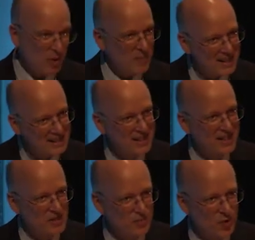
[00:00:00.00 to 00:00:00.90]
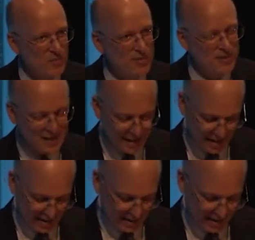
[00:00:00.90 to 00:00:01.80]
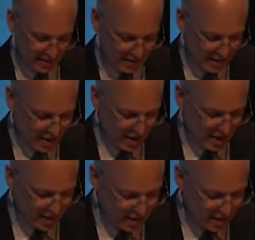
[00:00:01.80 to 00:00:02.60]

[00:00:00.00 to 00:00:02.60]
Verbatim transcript: we might take this for a mistake. The